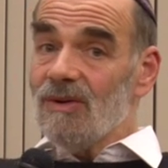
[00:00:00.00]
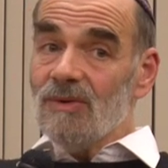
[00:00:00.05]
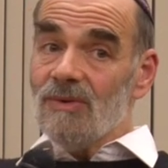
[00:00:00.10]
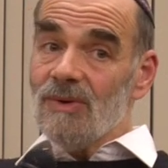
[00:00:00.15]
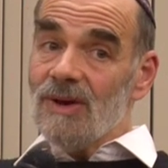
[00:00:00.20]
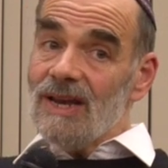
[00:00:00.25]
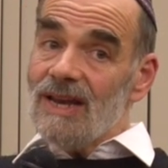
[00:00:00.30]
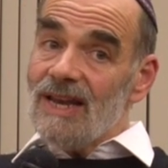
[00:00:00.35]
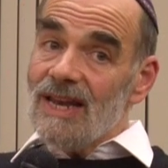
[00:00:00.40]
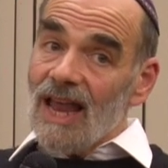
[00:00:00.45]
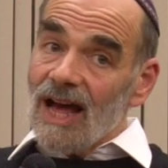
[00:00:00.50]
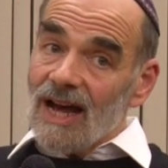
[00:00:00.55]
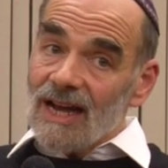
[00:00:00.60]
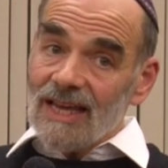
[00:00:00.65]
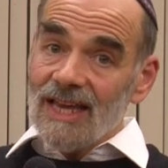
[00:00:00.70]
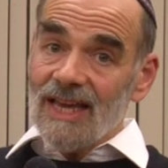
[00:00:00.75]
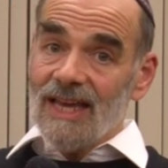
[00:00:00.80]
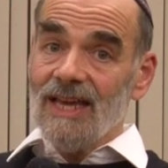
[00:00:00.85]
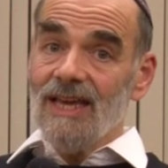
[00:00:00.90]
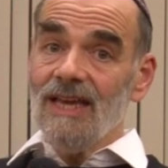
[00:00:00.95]
We're
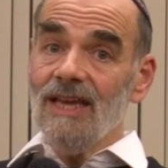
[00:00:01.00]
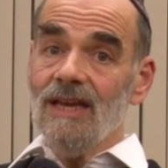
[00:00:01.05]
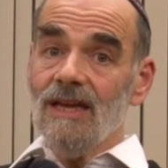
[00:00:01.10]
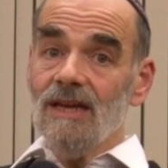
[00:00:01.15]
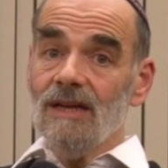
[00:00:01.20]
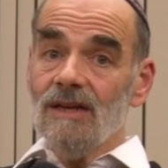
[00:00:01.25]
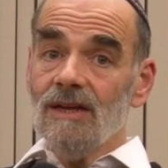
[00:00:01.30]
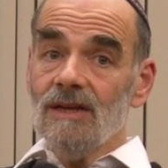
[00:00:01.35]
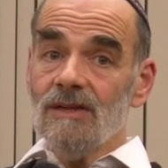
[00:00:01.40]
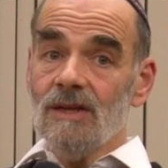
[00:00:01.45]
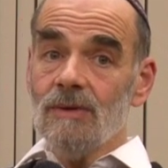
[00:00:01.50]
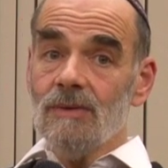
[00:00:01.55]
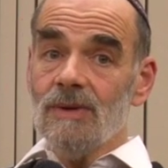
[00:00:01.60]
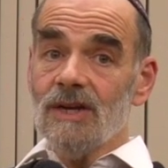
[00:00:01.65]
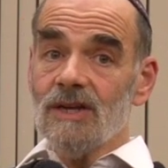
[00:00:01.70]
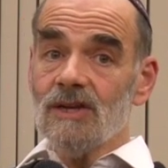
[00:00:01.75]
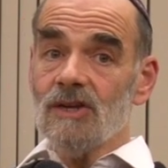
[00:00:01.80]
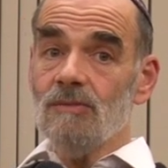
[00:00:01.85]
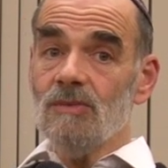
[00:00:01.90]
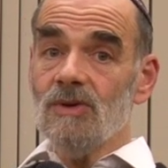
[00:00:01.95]
lucky that
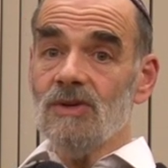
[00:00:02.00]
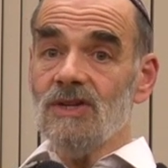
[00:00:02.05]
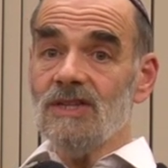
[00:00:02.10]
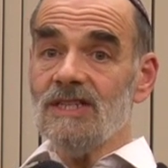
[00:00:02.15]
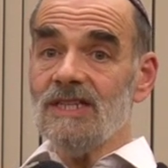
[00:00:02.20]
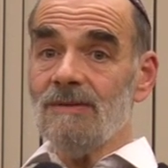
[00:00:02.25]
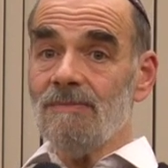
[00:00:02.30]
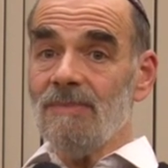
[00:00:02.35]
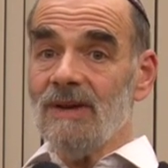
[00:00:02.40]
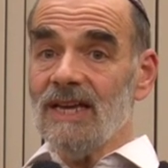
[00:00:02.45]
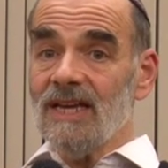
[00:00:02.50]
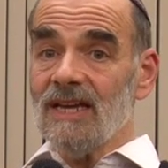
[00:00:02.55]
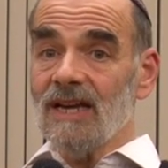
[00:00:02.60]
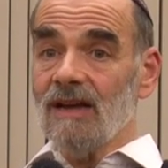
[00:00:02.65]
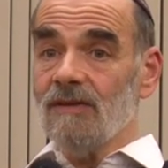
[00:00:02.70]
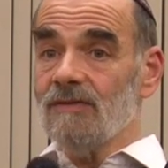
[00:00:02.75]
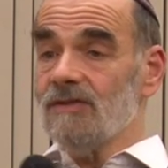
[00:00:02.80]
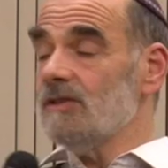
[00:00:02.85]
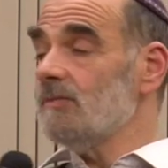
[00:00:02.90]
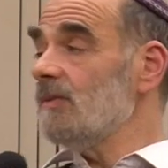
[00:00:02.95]
we're a community big
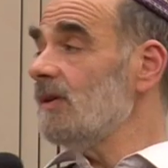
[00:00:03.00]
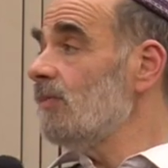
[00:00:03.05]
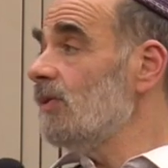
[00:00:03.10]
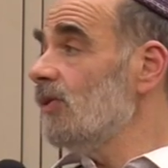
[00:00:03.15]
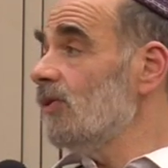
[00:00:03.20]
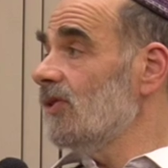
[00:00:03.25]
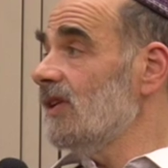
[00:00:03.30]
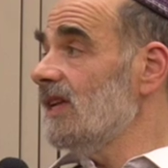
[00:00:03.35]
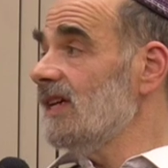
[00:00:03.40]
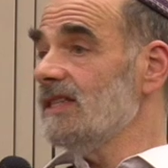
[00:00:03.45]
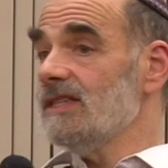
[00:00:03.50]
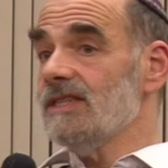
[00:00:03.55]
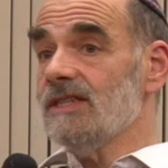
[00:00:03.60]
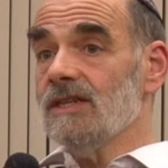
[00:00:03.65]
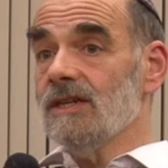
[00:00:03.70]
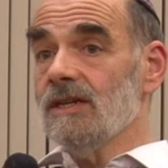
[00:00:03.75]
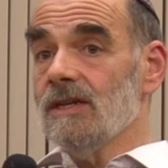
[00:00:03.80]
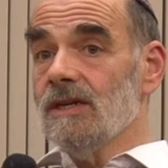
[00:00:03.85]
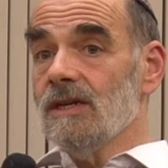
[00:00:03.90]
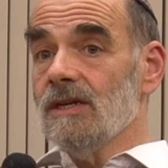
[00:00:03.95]
enough to be pluralist,